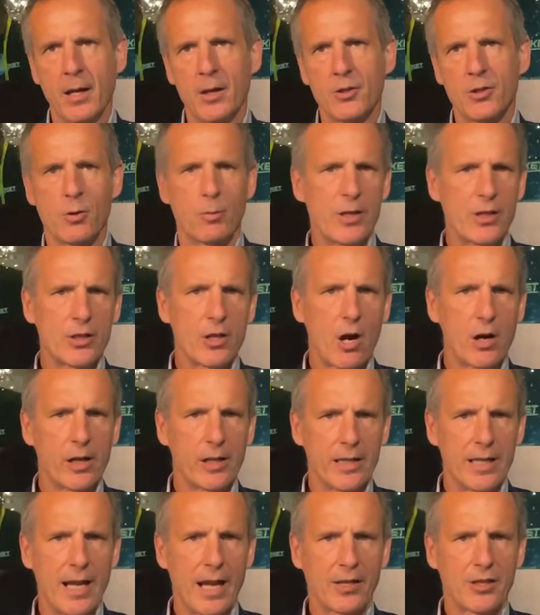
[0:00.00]
So we
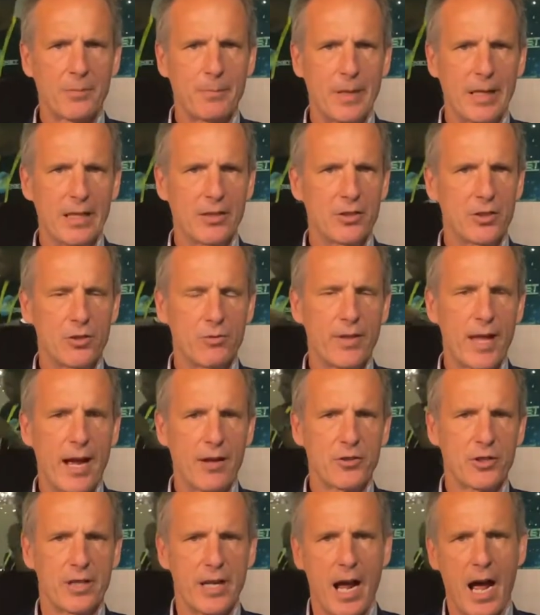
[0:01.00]
started eXp in
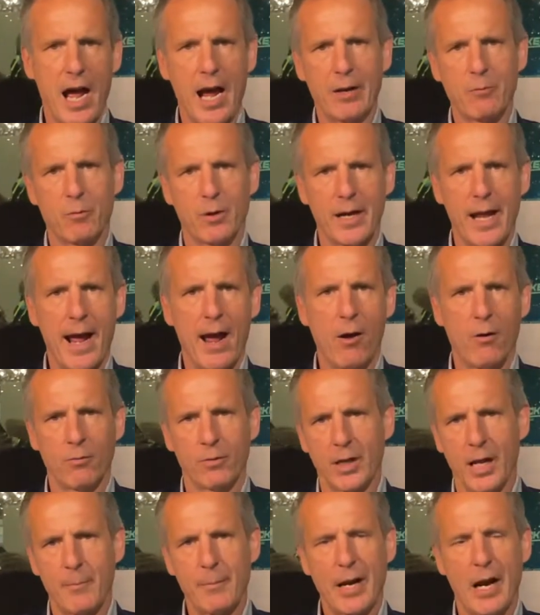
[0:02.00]
2009. We're now
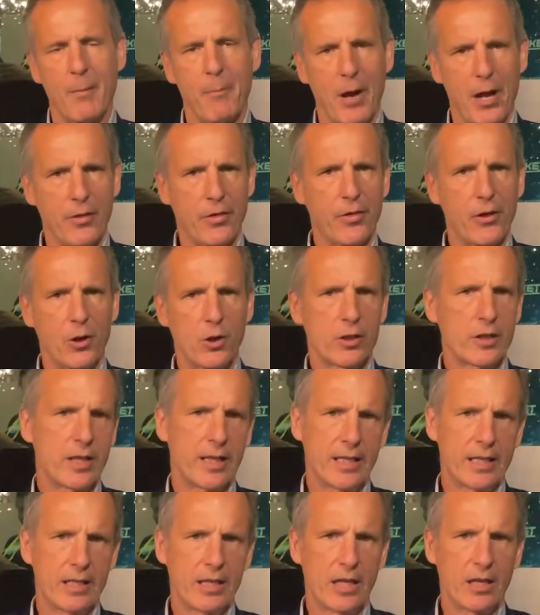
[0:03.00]
coming up on
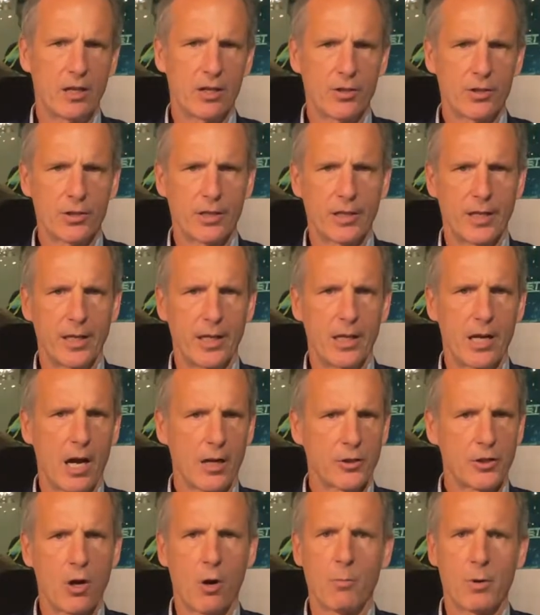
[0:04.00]
13 years. In
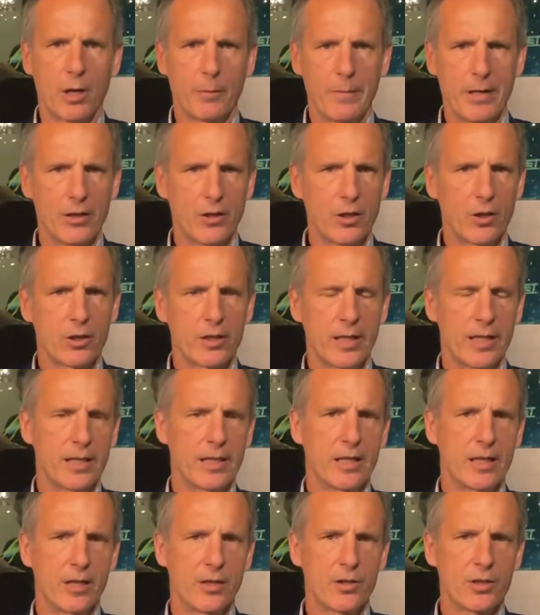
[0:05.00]
October, it'll be 13
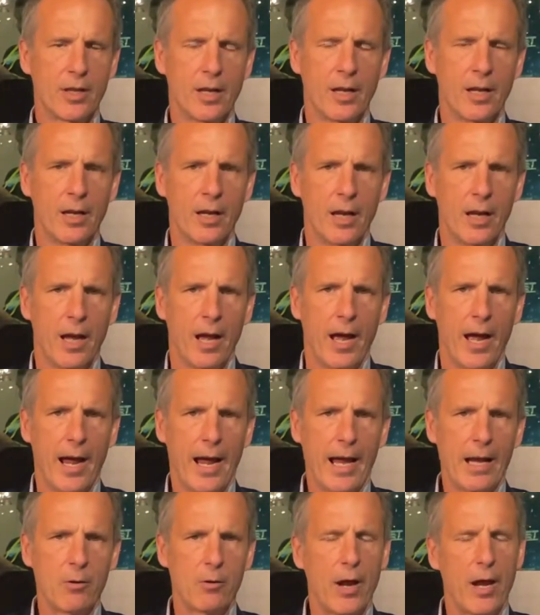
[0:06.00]
years.
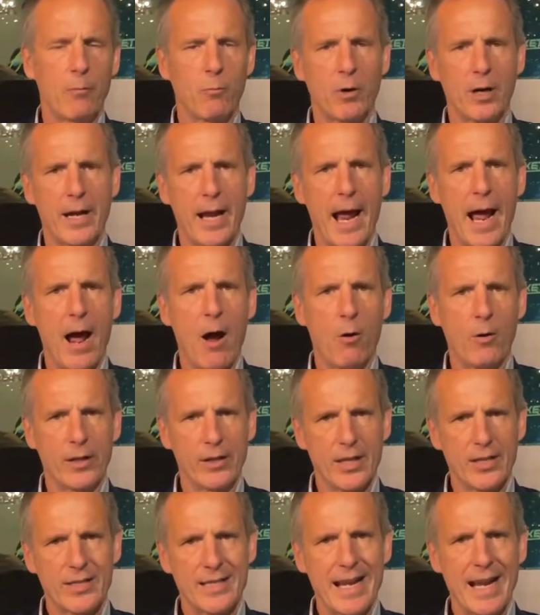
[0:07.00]
And we're now in
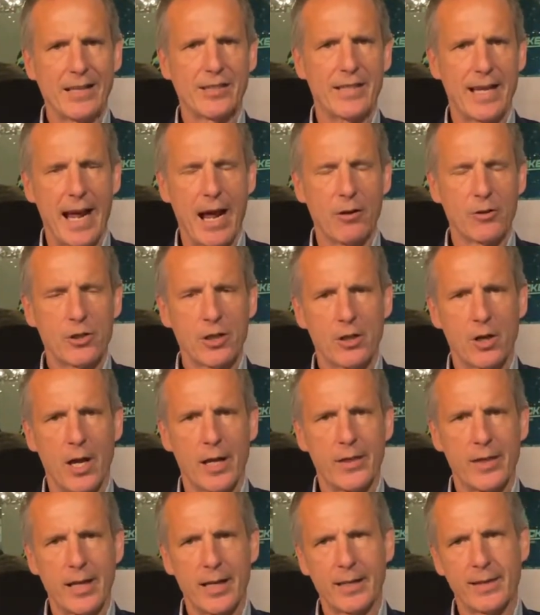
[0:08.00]
this next downturn.
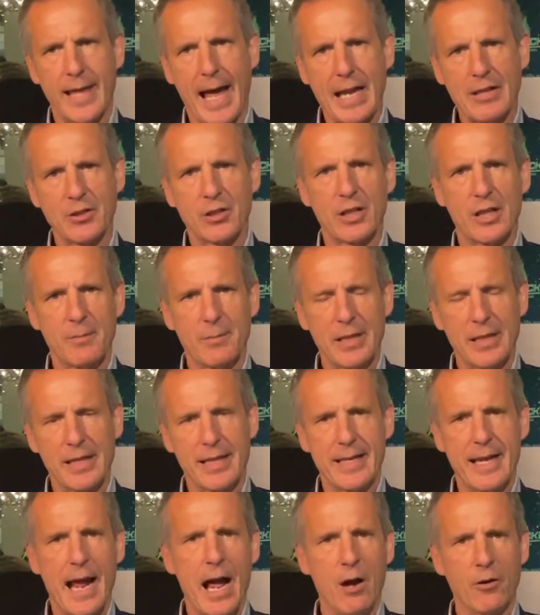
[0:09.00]
I think that's going to be the
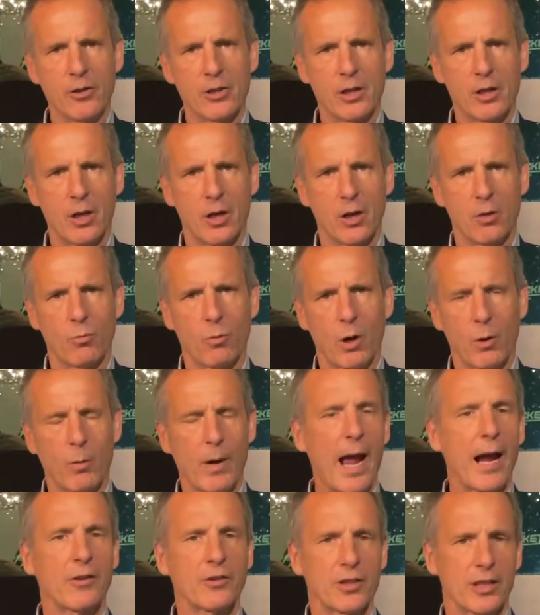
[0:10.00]
downturn where
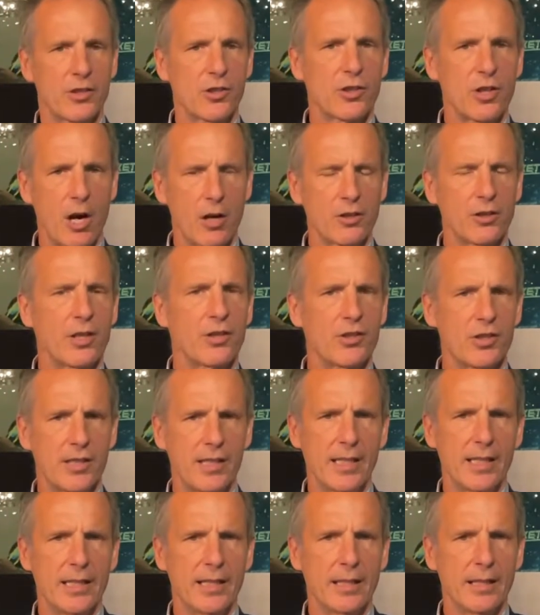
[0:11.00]
we actually start to
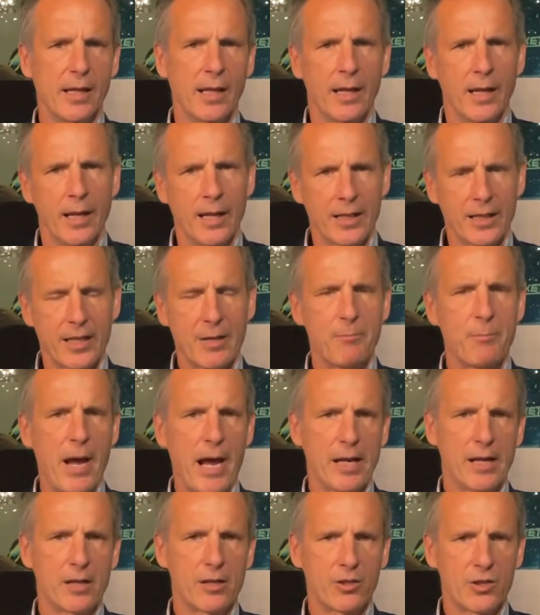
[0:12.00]
see
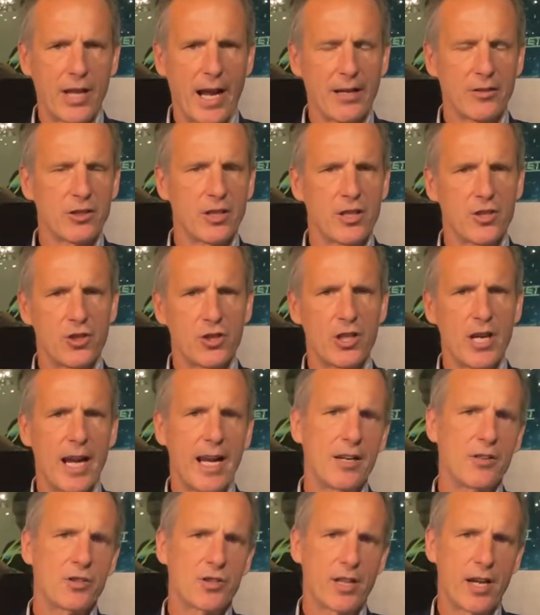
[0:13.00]
competitors actually
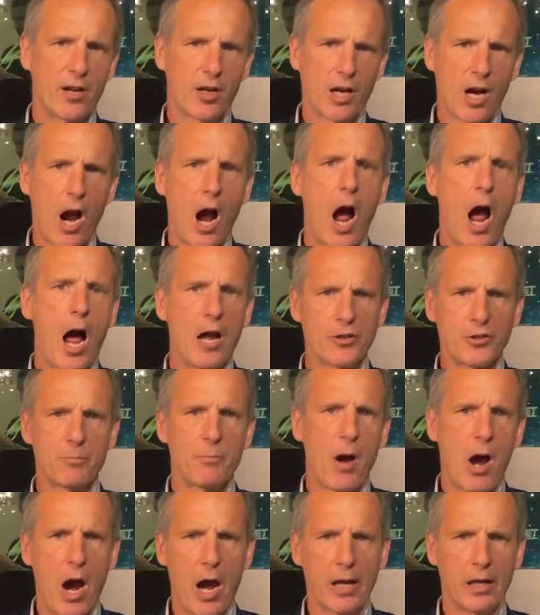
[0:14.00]
change their
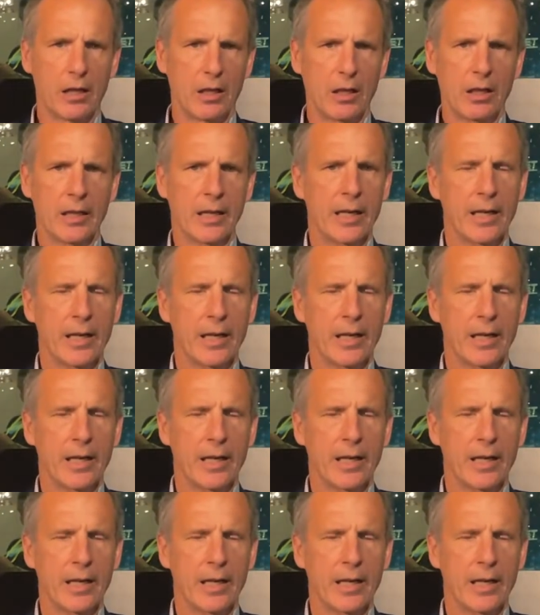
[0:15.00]
cost model